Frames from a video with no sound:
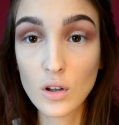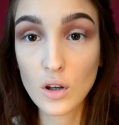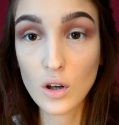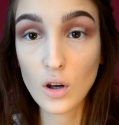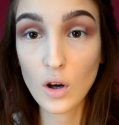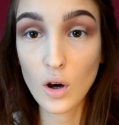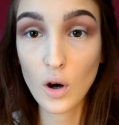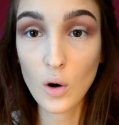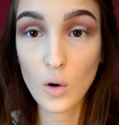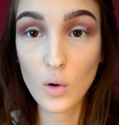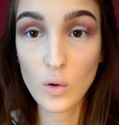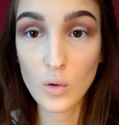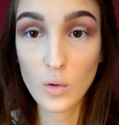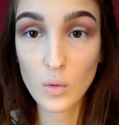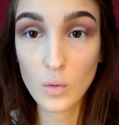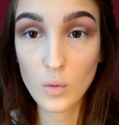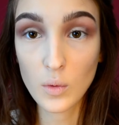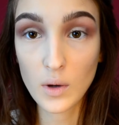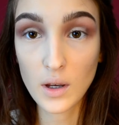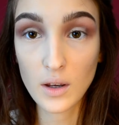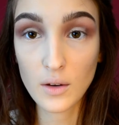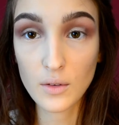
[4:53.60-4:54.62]
go
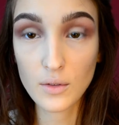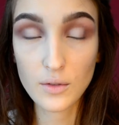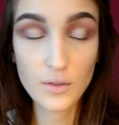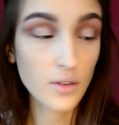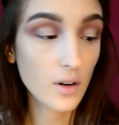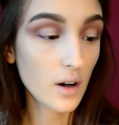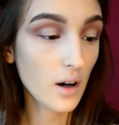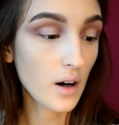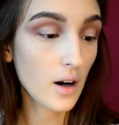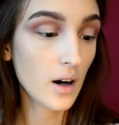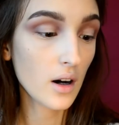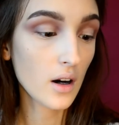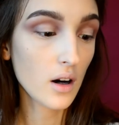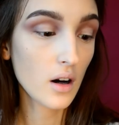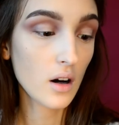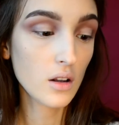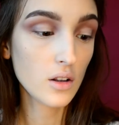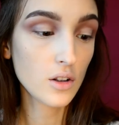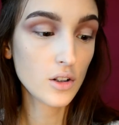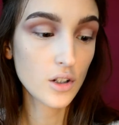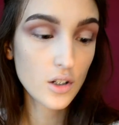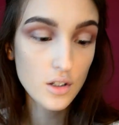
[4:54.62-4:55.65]
with
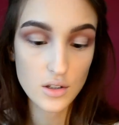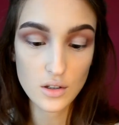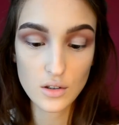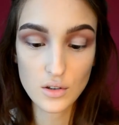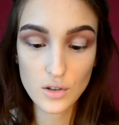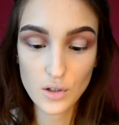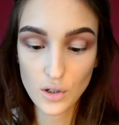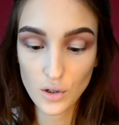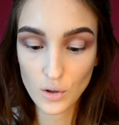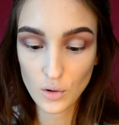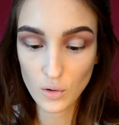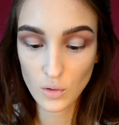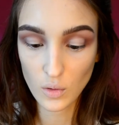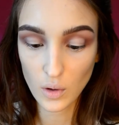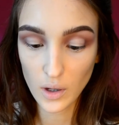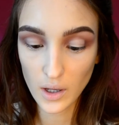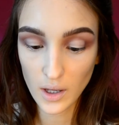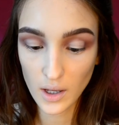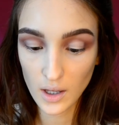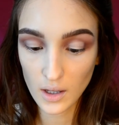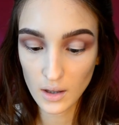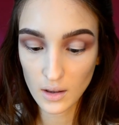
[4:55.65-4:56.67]
Color Tattoo
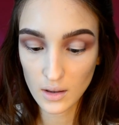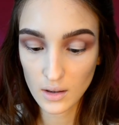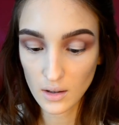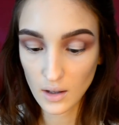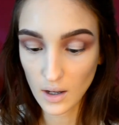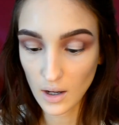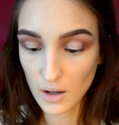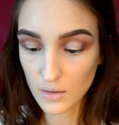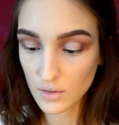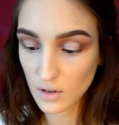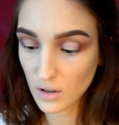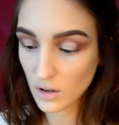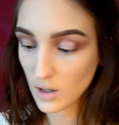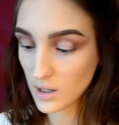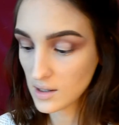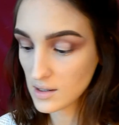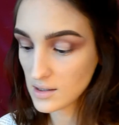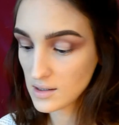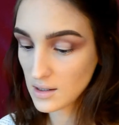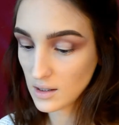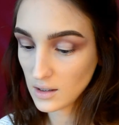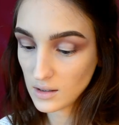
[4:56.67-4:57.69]
in
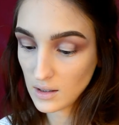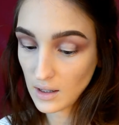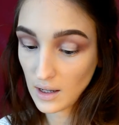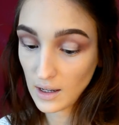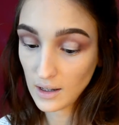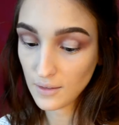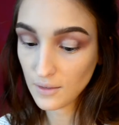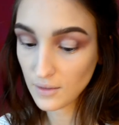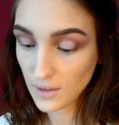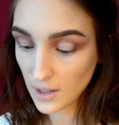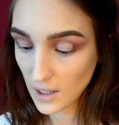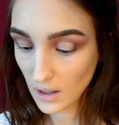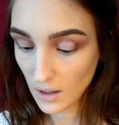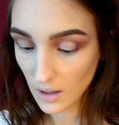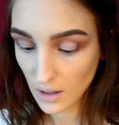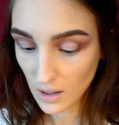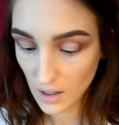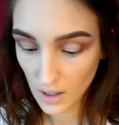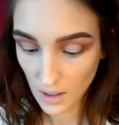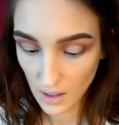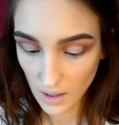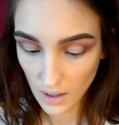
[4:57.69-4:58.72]
Everlasting Navy
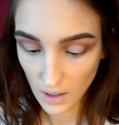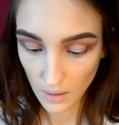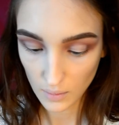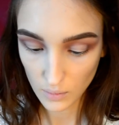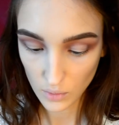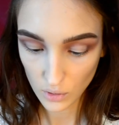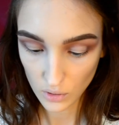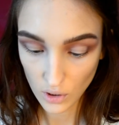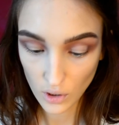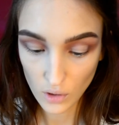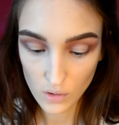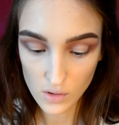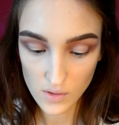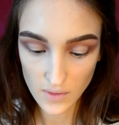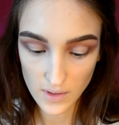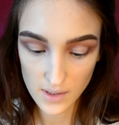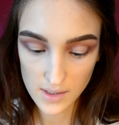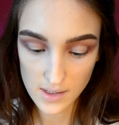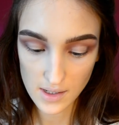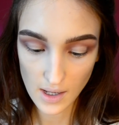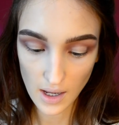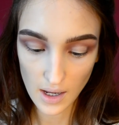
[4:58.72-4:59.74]
I'm gonna use
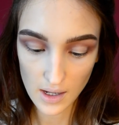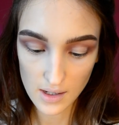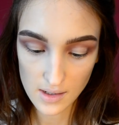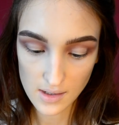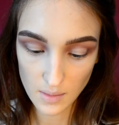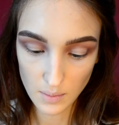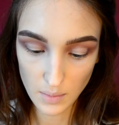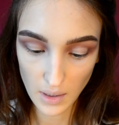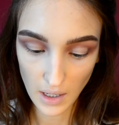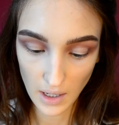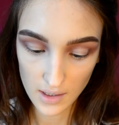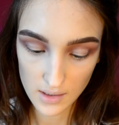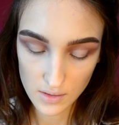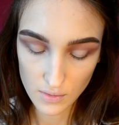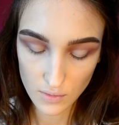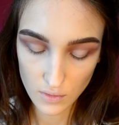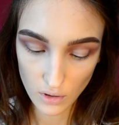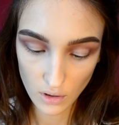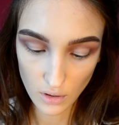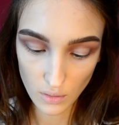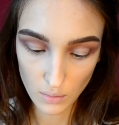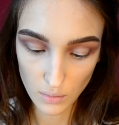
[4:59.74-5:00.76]
this as a base
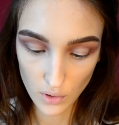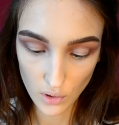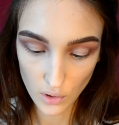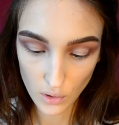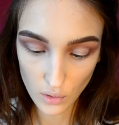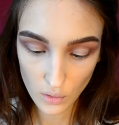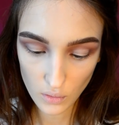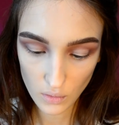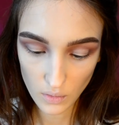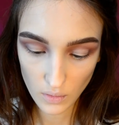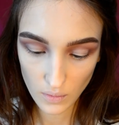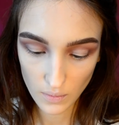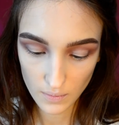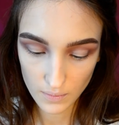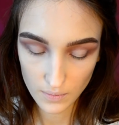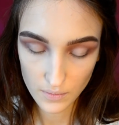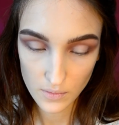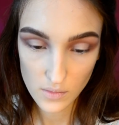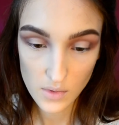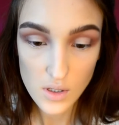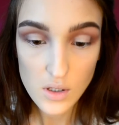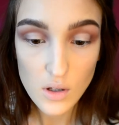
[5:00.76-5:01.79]
for the blue,
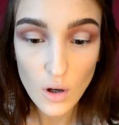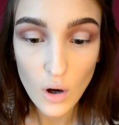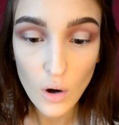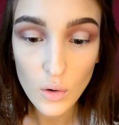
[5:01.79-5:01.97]
so